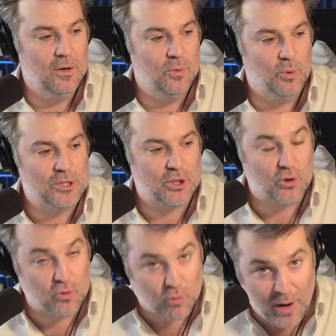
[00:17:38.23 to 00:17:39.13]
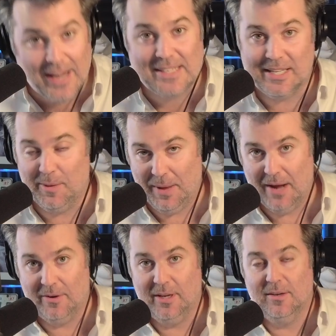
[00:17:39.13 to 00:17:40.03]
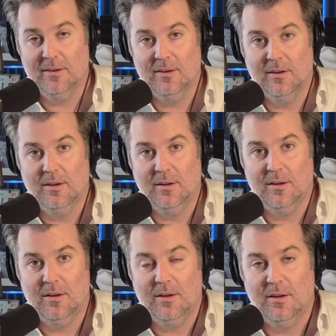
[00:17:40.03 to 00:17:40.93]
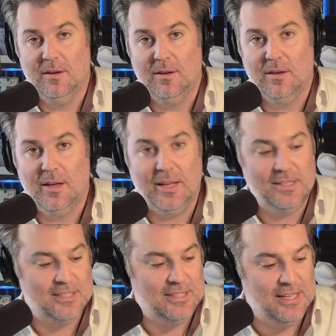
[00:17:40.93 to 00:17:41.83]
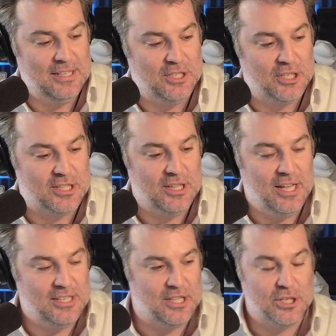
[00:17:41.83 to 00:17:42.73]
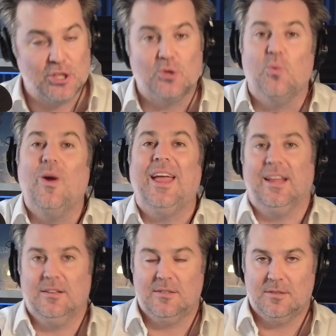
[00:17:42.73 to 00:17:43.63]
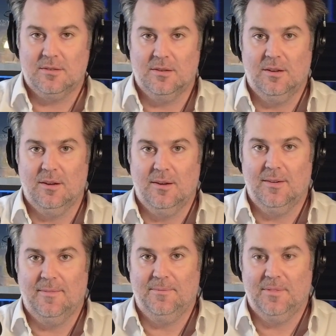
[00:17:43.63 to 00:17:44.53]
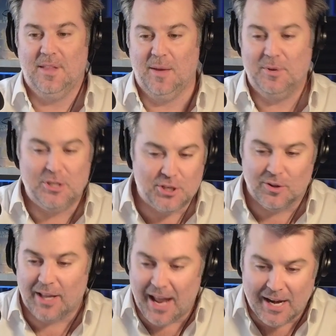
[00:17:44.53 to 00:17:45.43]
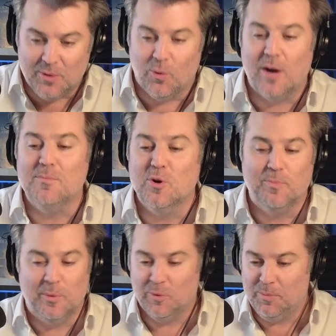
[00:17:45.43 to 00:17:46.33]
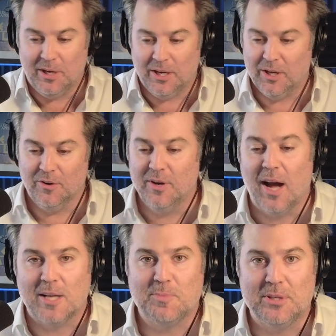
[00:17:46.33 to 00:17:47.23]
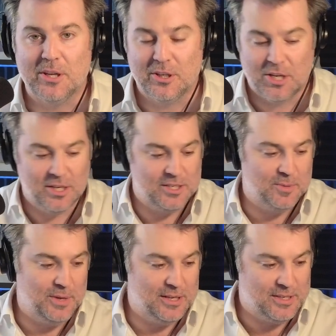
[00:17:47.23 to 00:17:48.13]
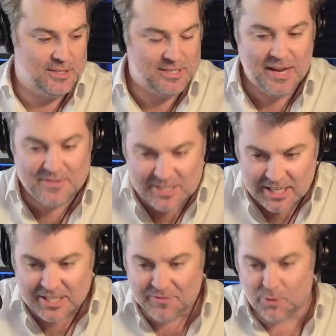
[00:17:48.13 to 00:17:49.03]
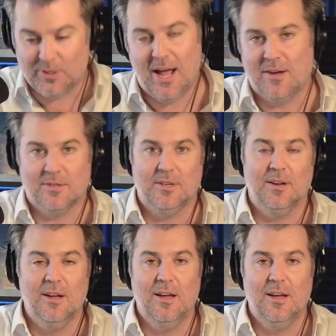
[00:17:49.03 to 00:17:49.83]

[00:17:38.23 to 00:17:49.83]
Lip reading: What's crazy about it is the swings. Sure, like any one movement would be, nuts, but to save 64,000